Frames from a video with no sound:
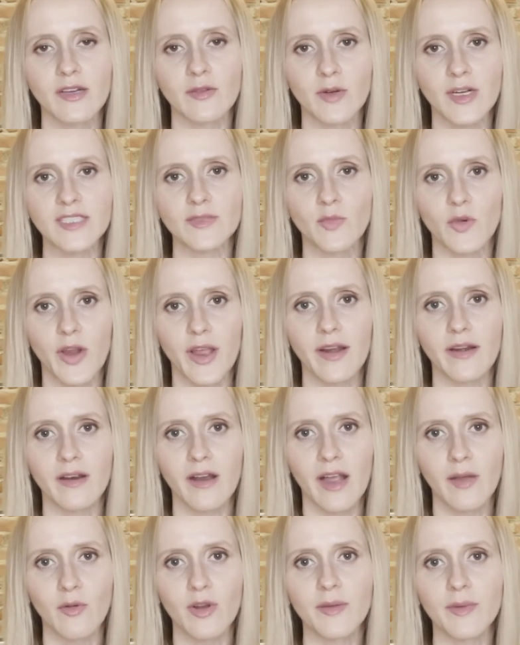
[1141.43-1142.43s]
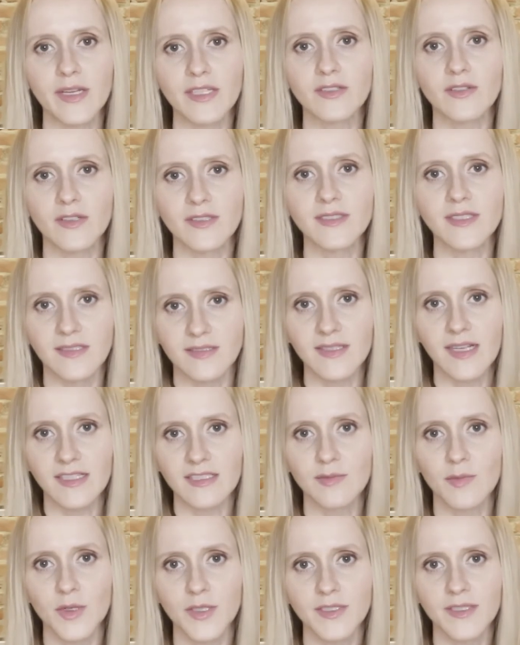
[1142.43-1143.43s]
a respirator, I want to make sure it's
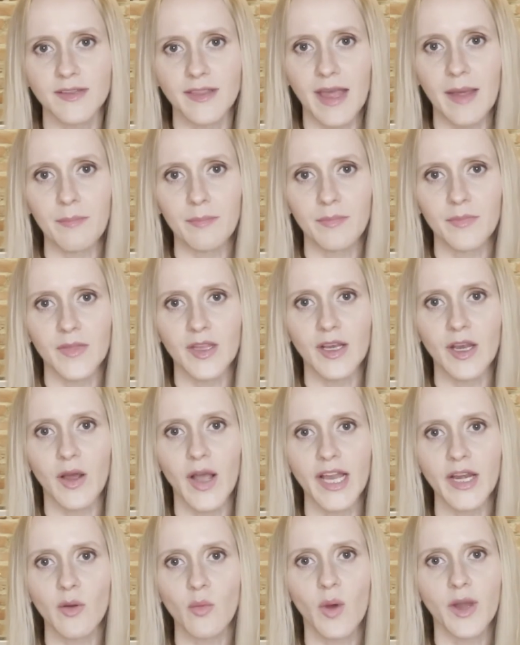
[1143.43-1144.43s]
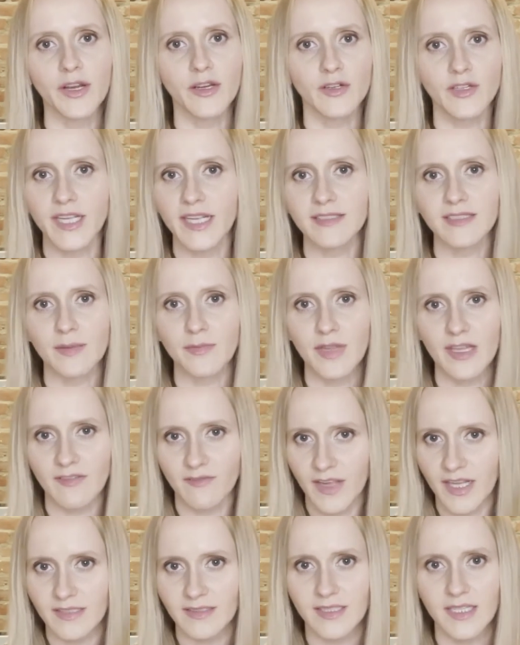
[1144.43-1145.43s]
accessible to them. I don't want to create something
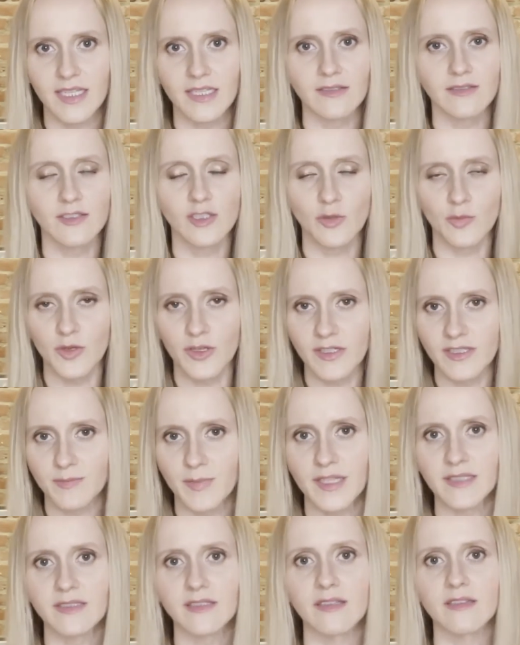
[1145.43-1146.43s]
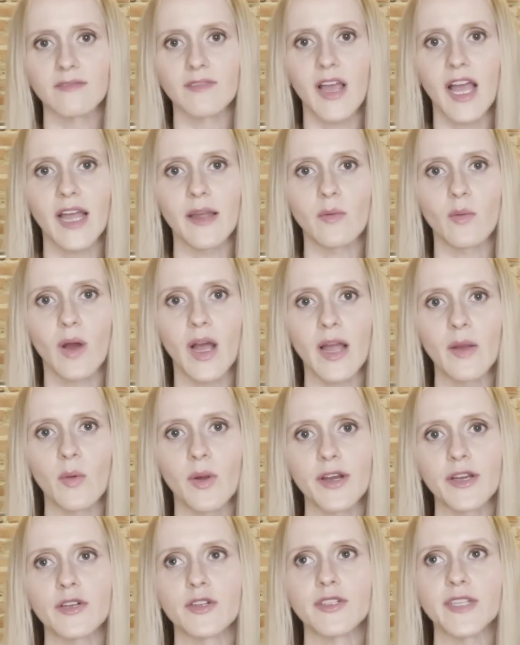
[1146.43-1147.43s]
fancy and super expensive. I
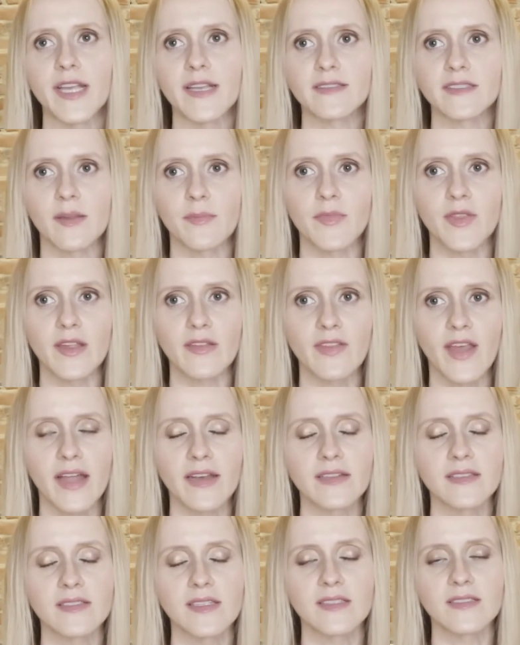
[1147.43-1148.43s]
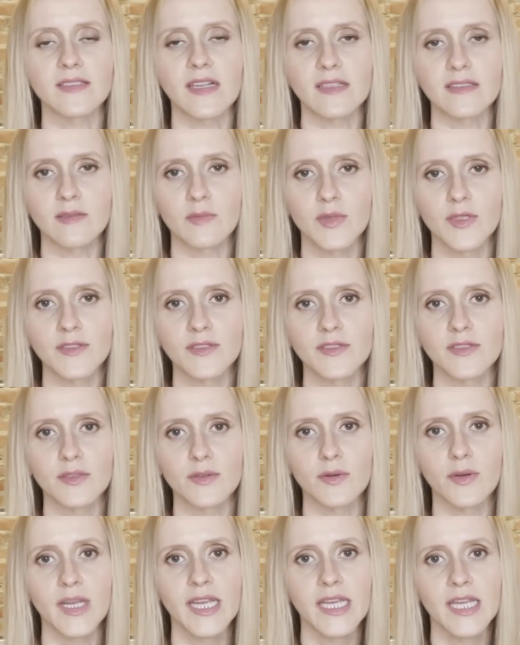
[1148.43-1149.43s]
want to create something that is accessible
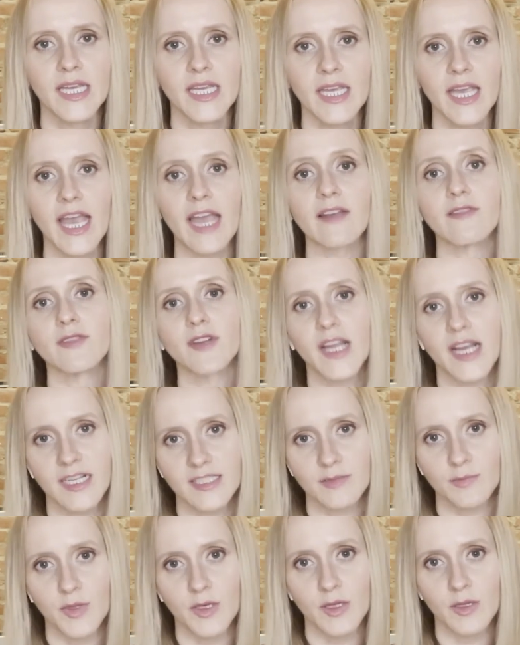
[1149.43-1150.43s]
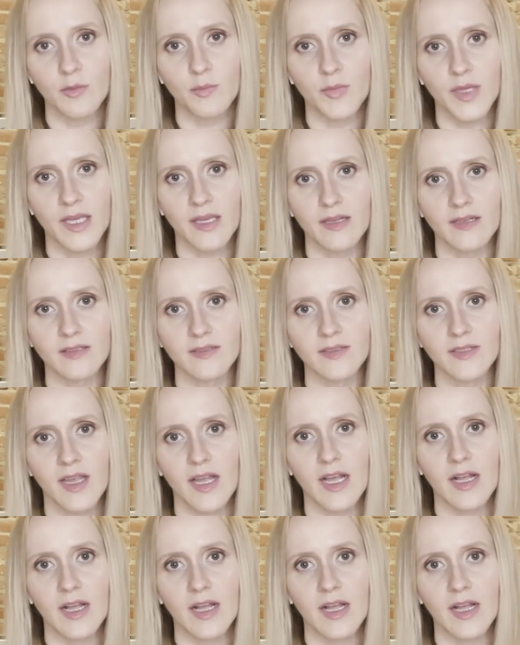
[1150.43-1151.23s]
to every hospital, because